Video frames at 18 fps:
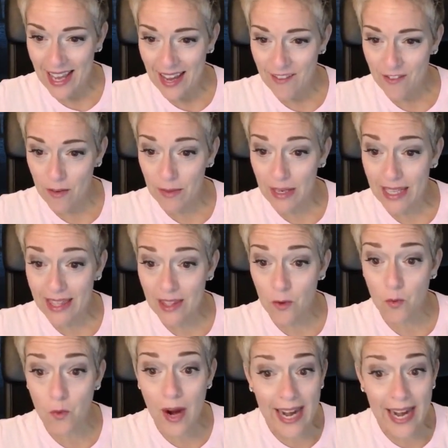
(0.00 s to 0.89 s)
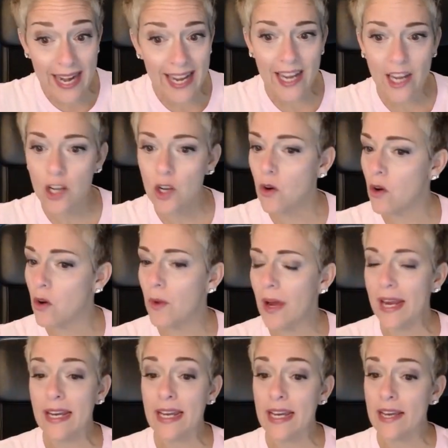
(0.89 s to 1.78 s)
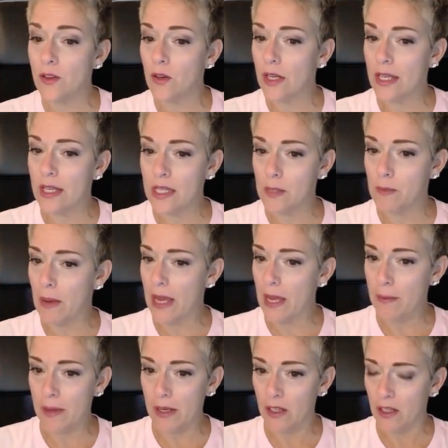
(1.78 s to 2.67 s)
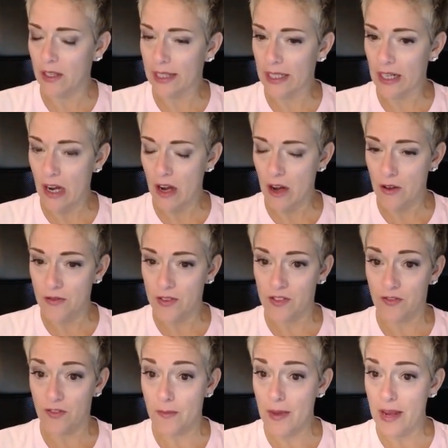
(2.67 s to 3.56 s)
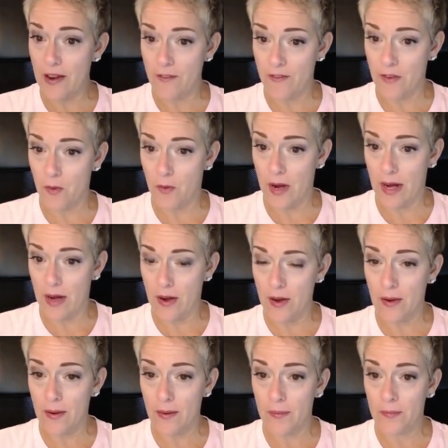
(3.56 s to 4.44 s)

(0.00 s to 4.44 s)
From Lithuania, Norway, Netherlands. Baby, look, they're off from everywhere.